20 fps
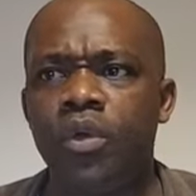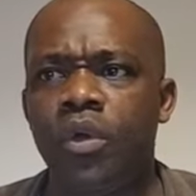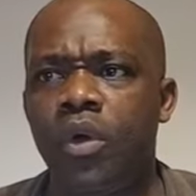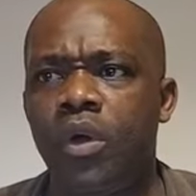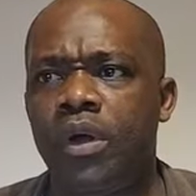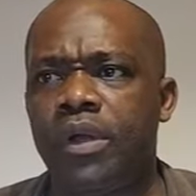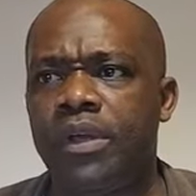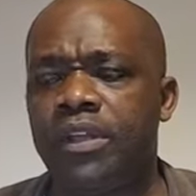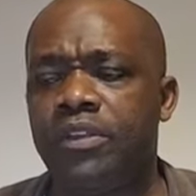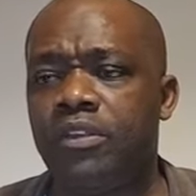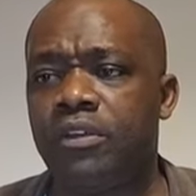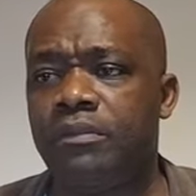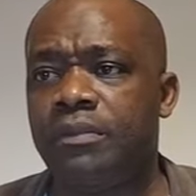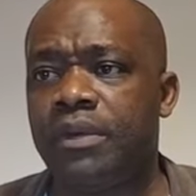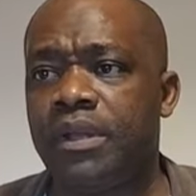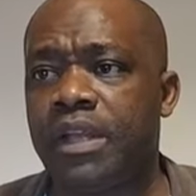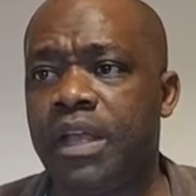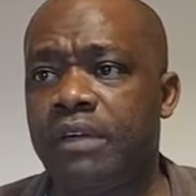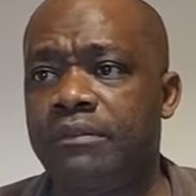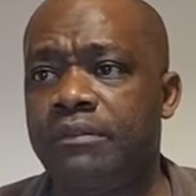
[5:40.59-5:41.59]
All days of
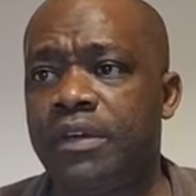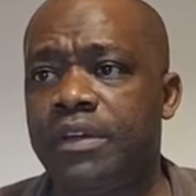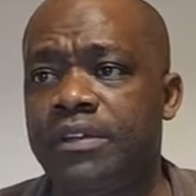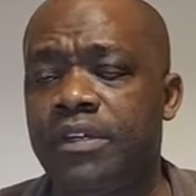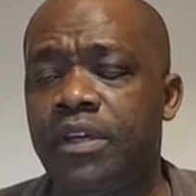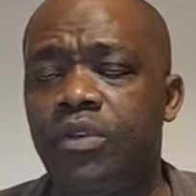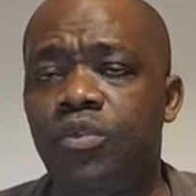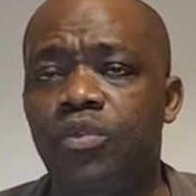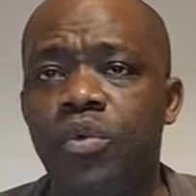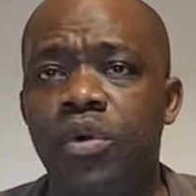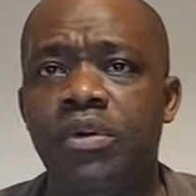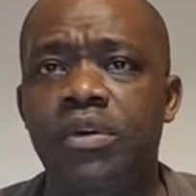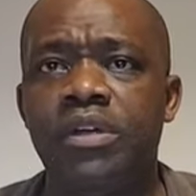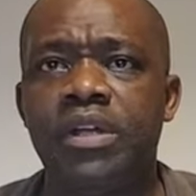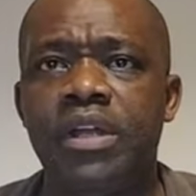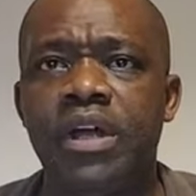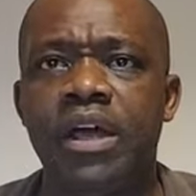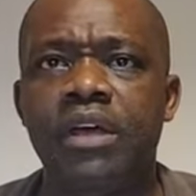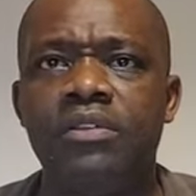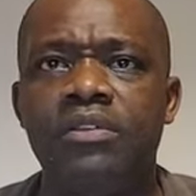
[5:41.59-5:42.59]
my life I shall dwell in
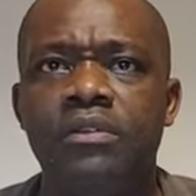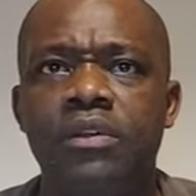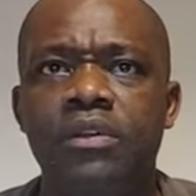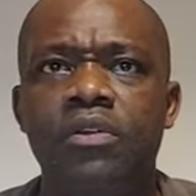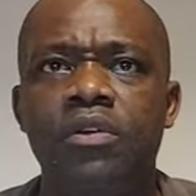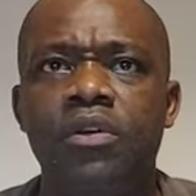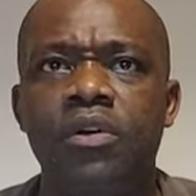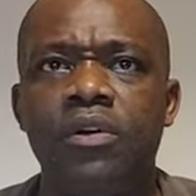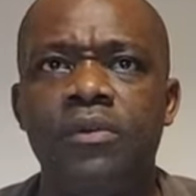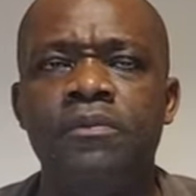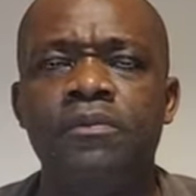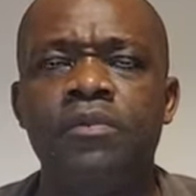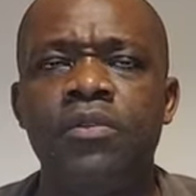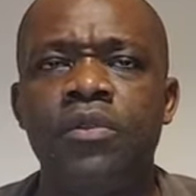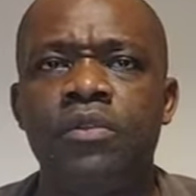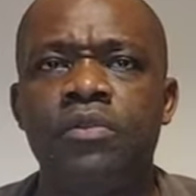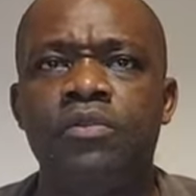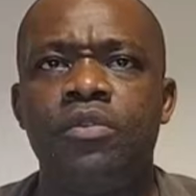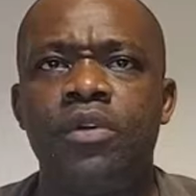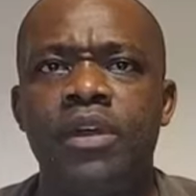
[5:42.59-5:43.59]
the house of the Lord
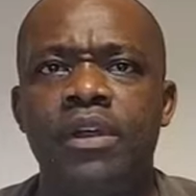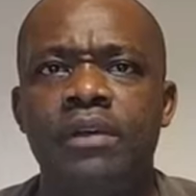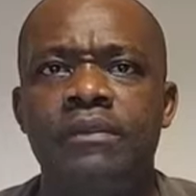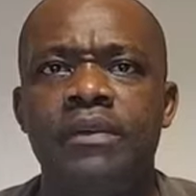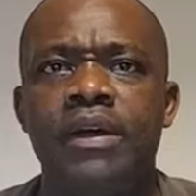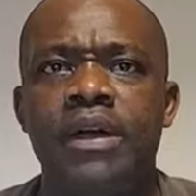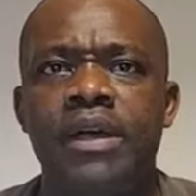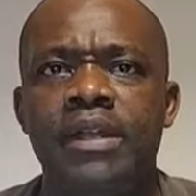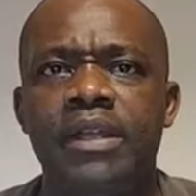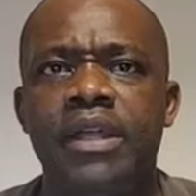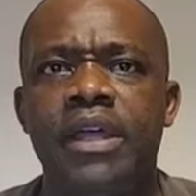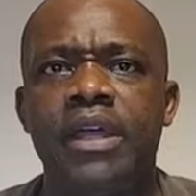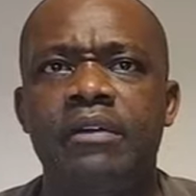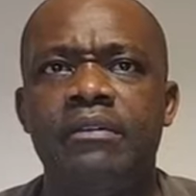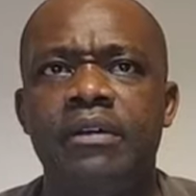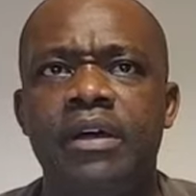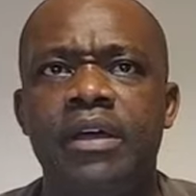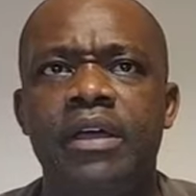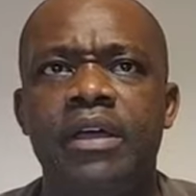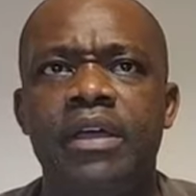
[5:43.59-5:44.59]
forever and
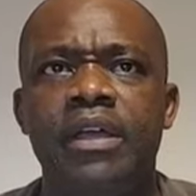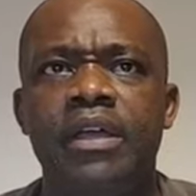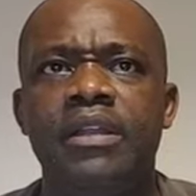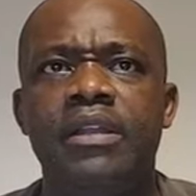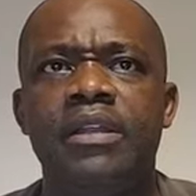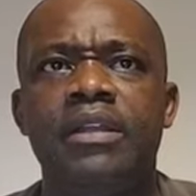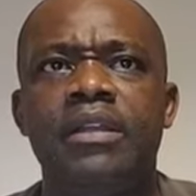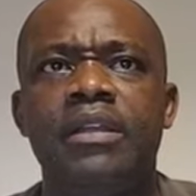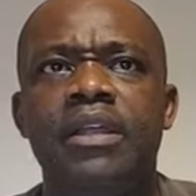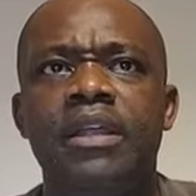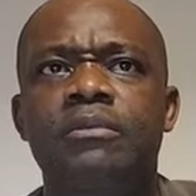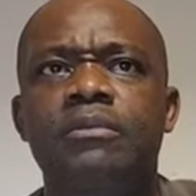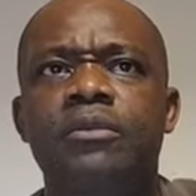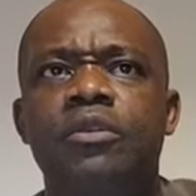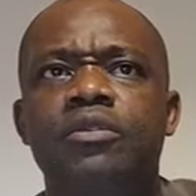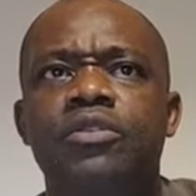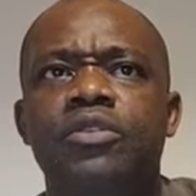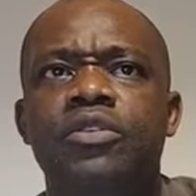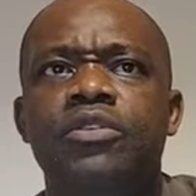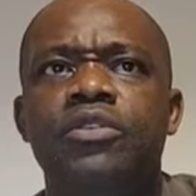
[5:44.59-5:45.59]
ever. In the name
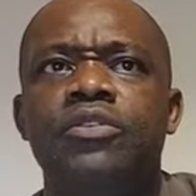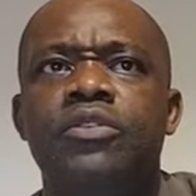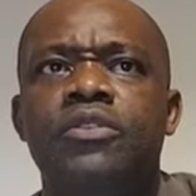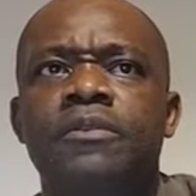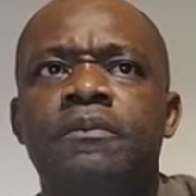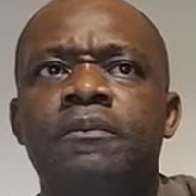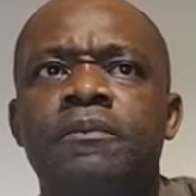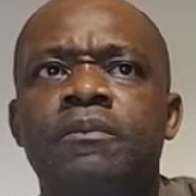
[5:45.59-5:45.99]
of Jesus.